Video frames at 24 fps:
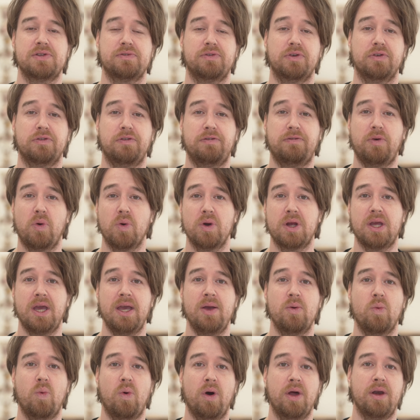for
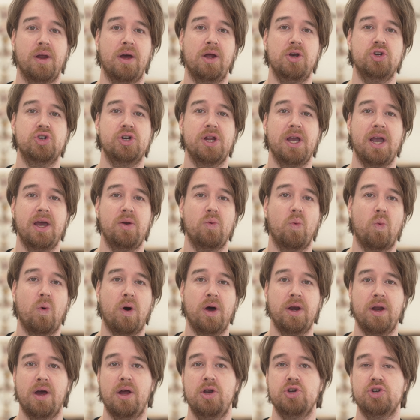4K 100 and
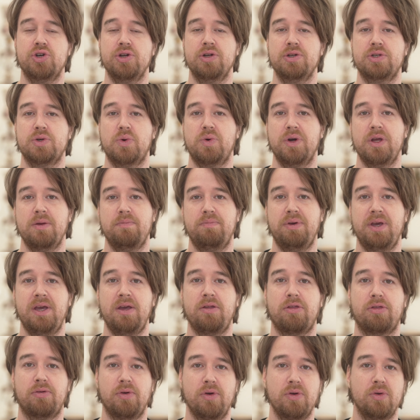
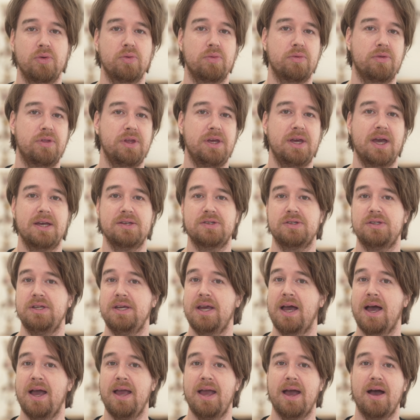120p through the
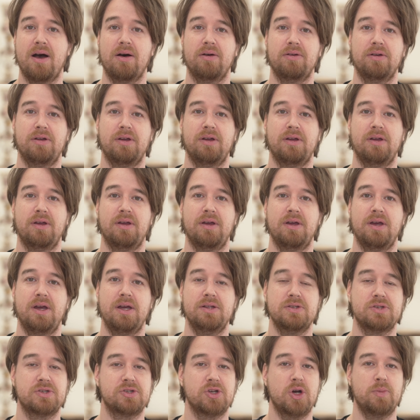SDI out,
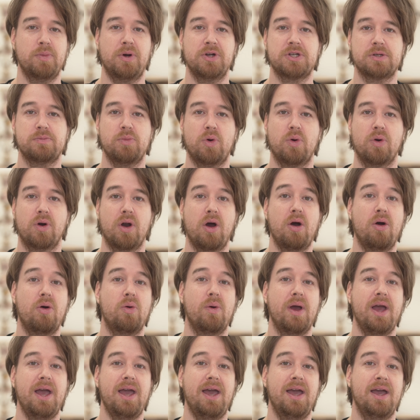and so much more.
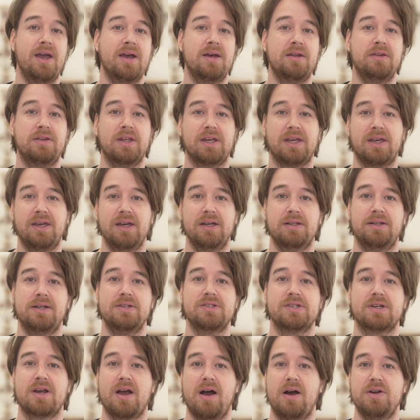Oh, and the kit
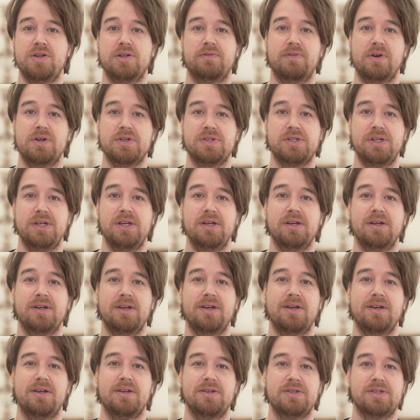lens controversy.
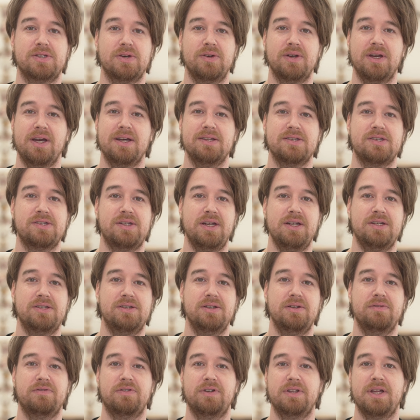So again, stay
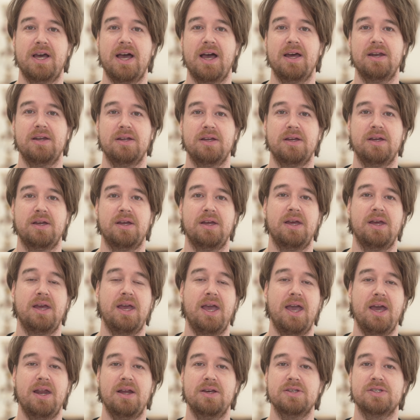tuned for that.
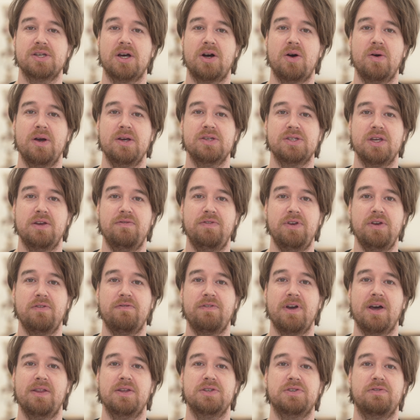And as always, if you
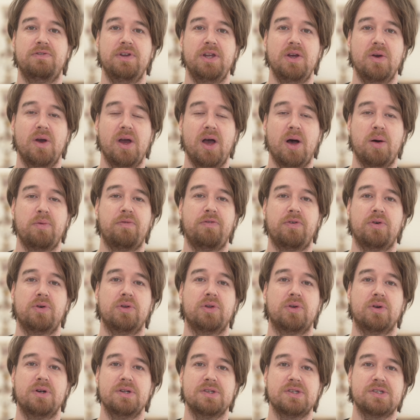found this video helpful
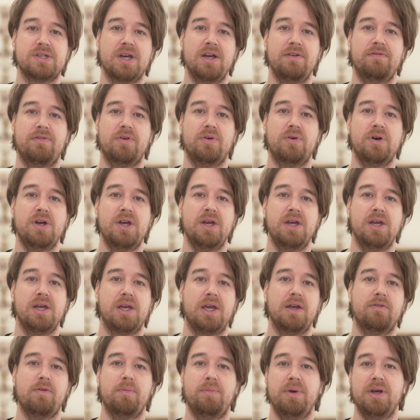or insightful,
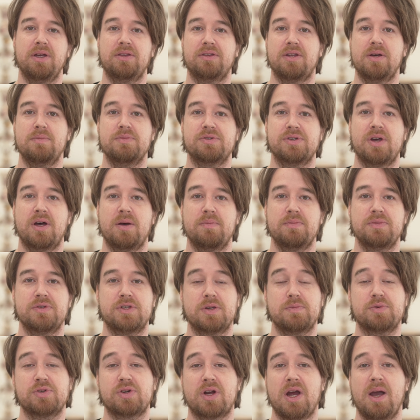give a big thumbs up,
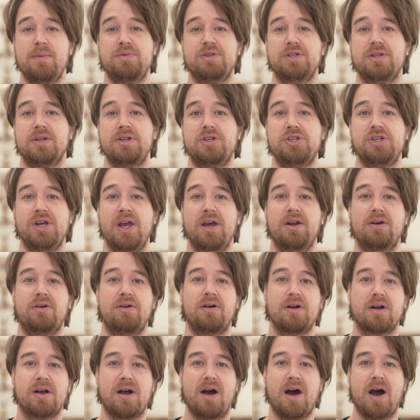subscribe to the channel,
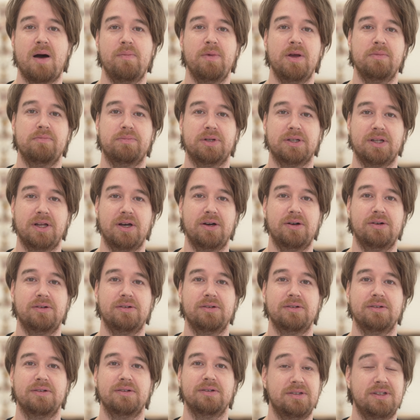comment below,
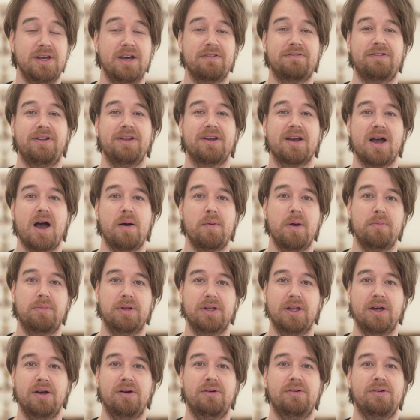definitely comment
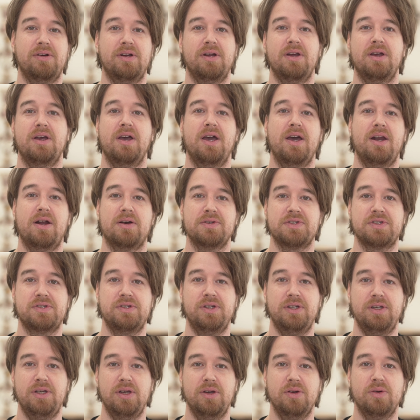below, and I'll
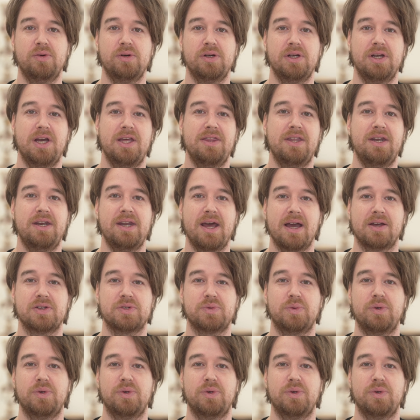see you in the next